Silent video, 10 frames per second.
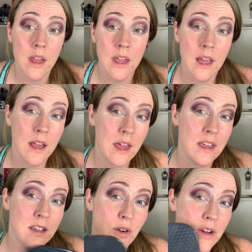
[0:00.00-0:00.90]
Like, I
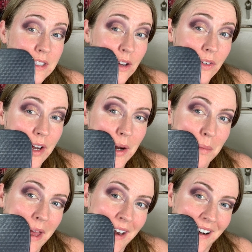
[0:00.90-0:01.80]
like the crease over here
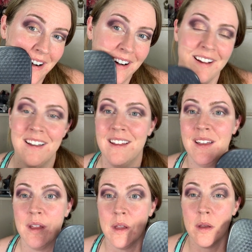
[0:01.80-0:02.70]
better,
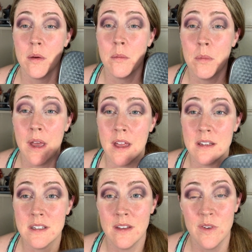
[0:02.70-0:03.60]

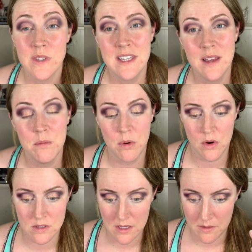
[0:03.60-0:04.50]
but if you see it in
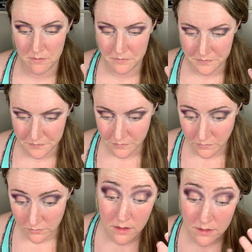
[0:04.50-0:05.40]
person,
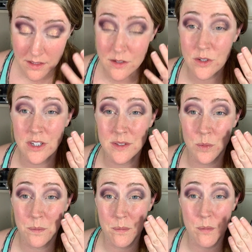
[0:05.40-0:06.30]
these are just
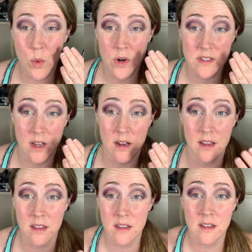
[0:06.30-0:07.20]
more
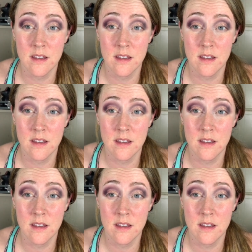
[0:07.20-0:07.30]
stunning.